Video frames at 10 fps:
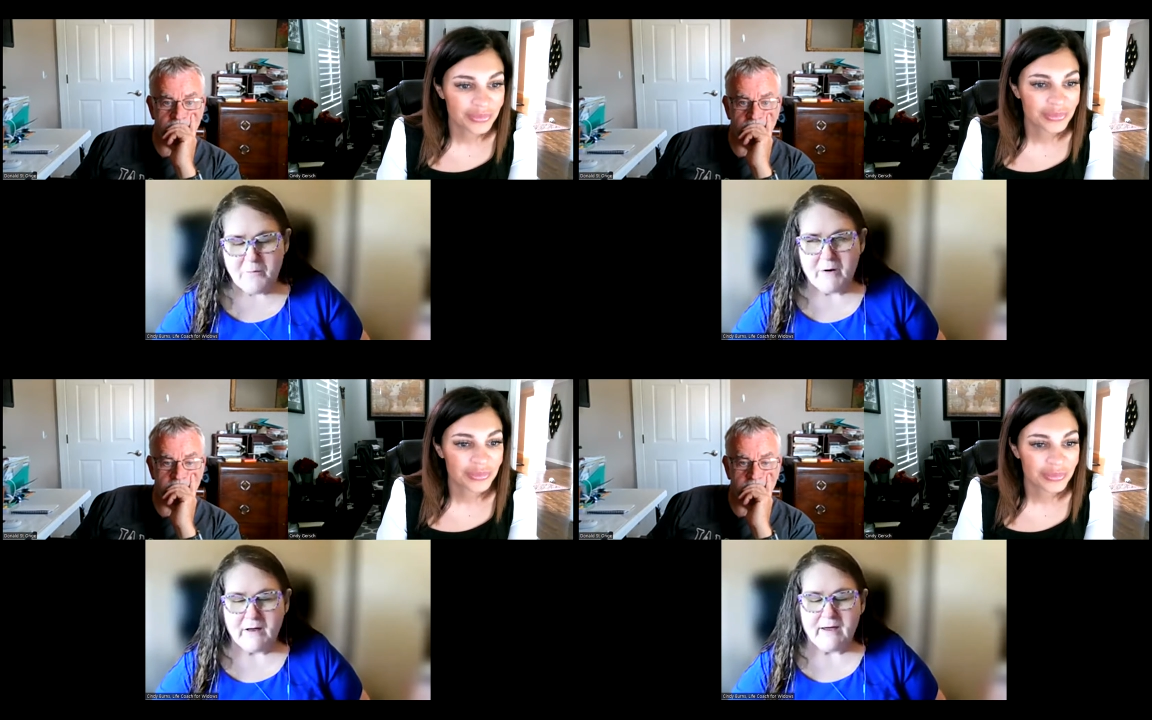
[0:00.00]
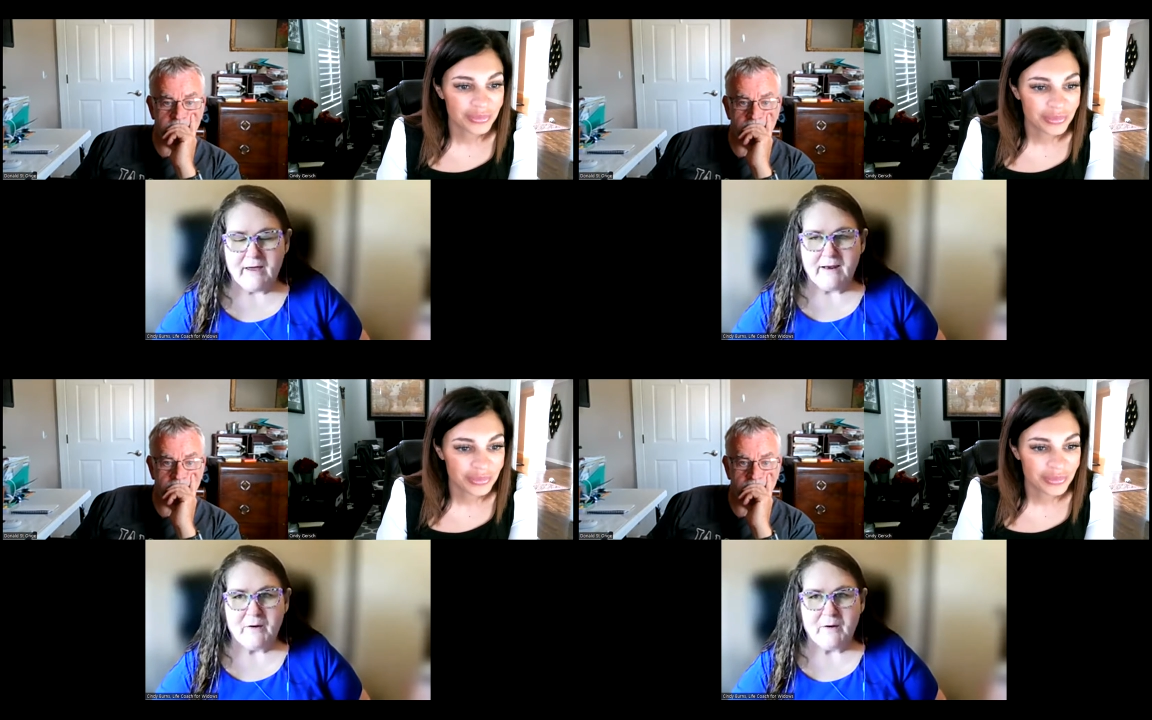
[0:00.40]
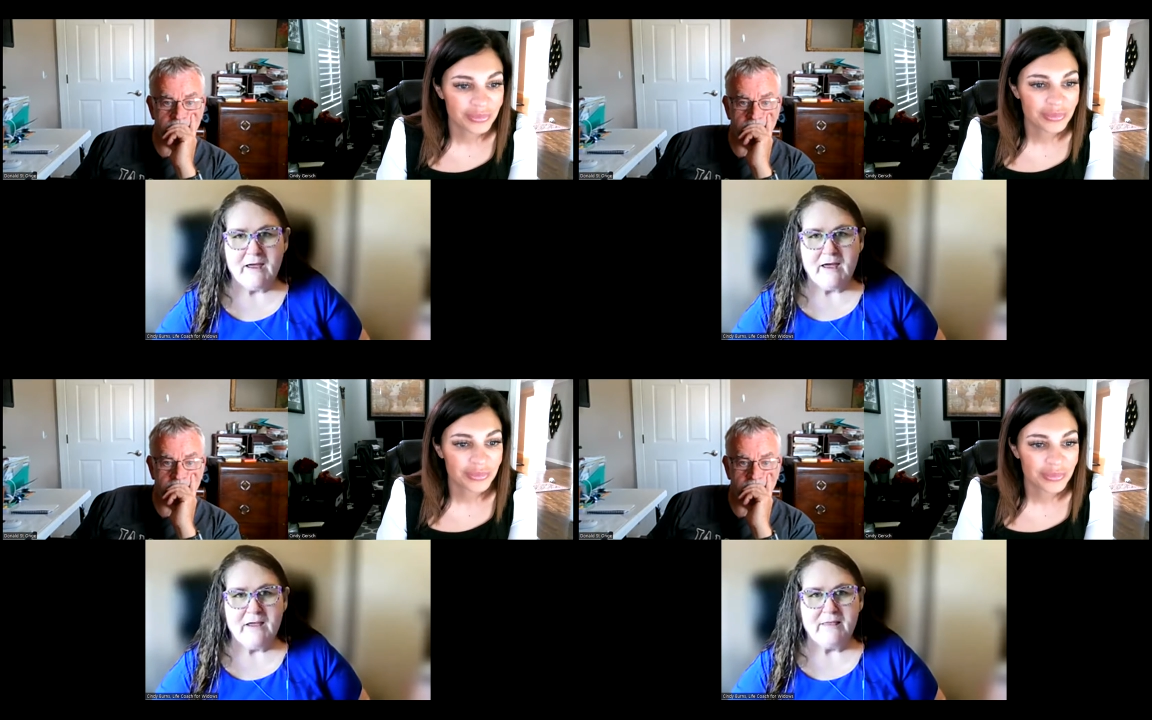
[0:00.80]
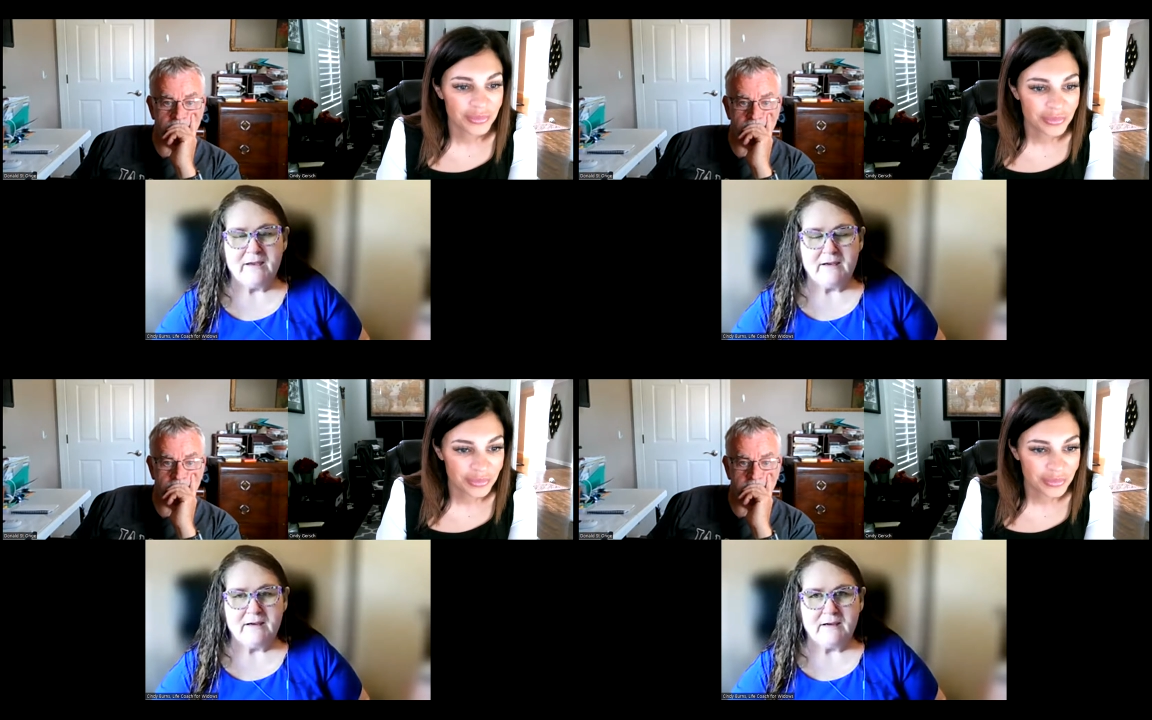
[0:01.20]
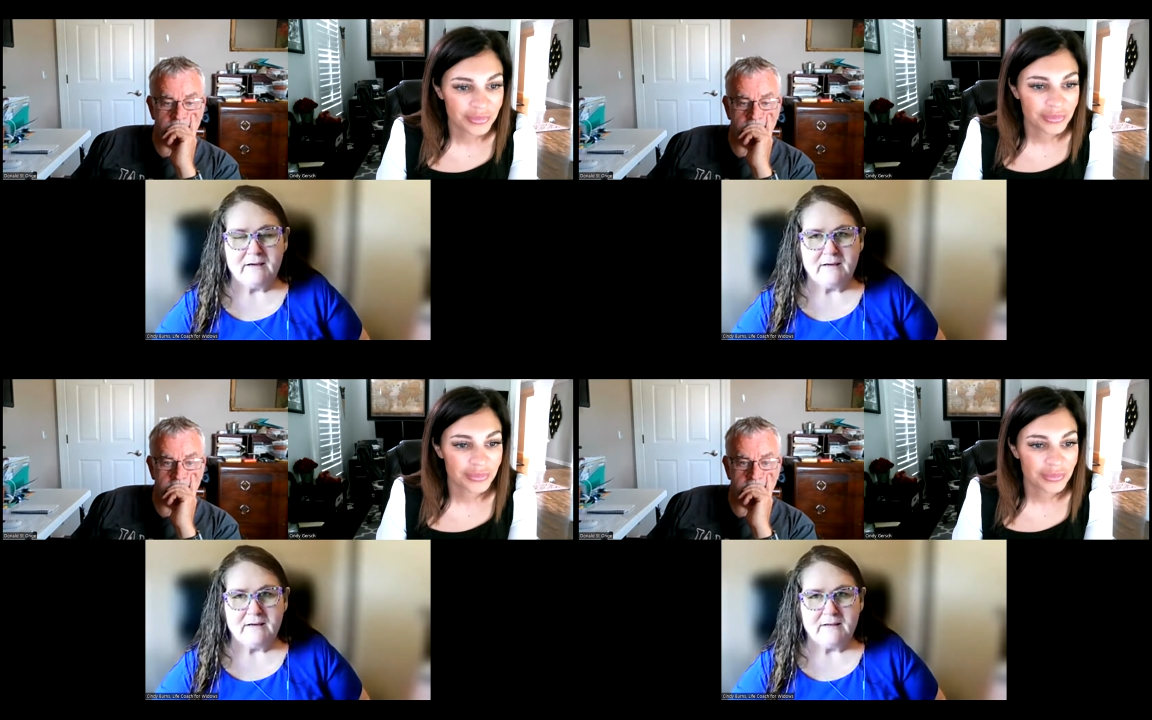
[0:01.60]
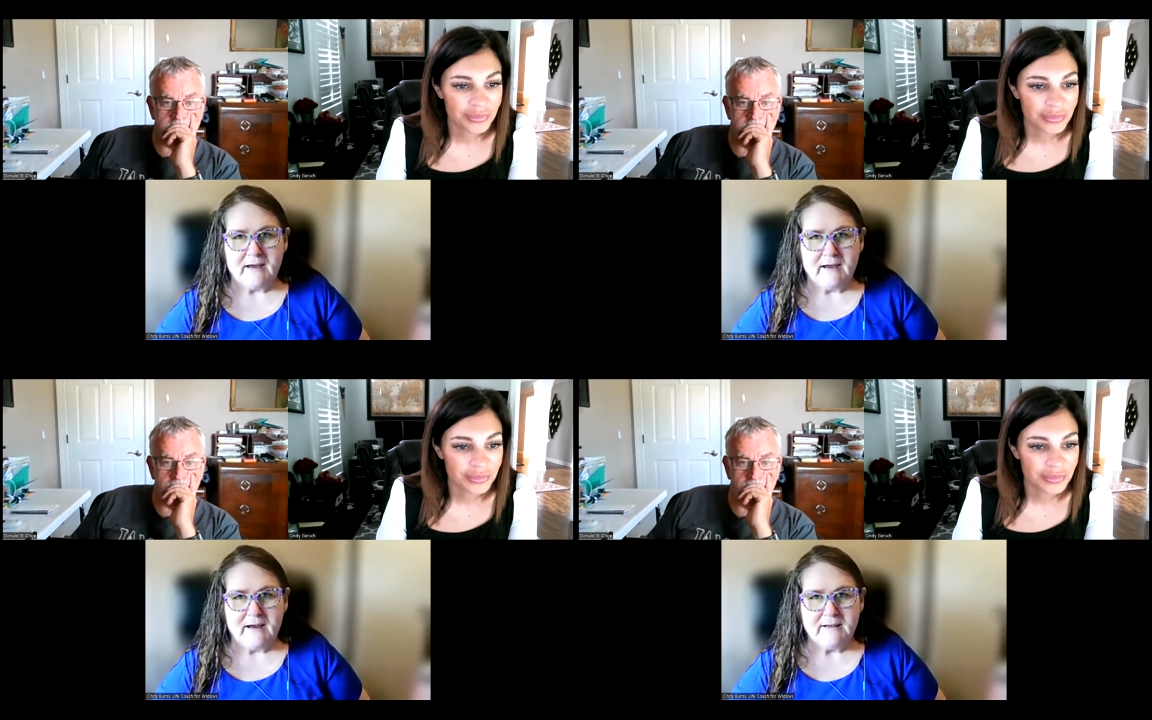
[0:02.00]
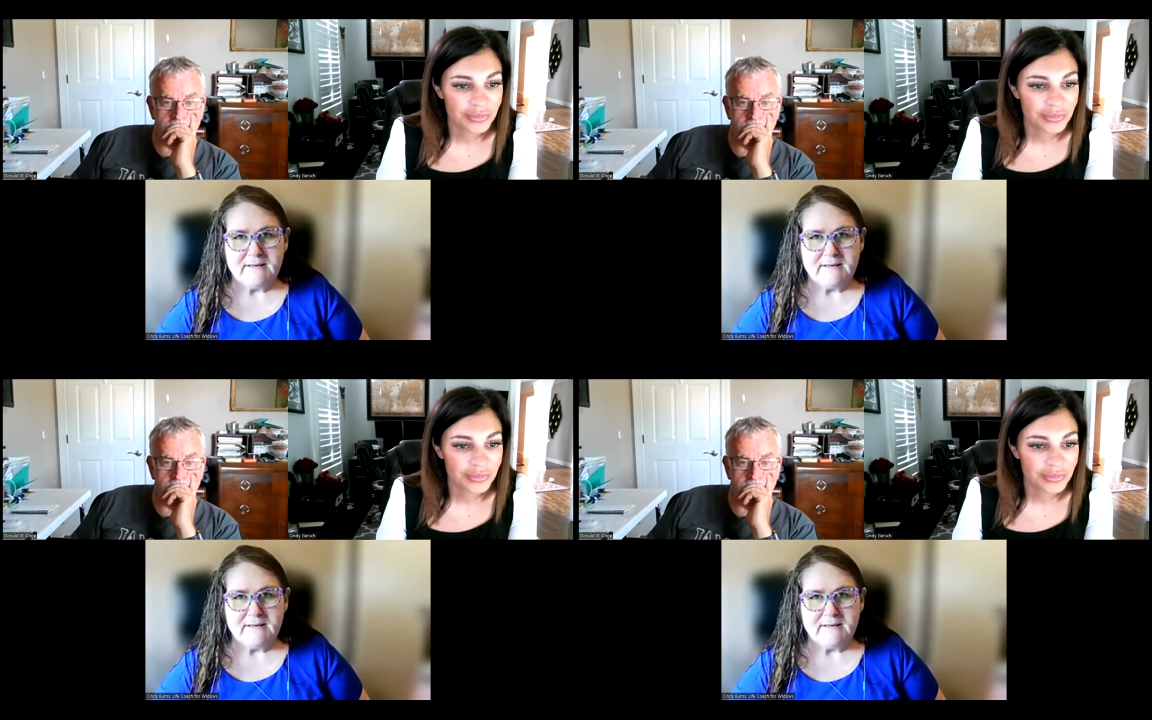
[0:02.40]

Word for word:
Speaker 1: But anyway, the the ad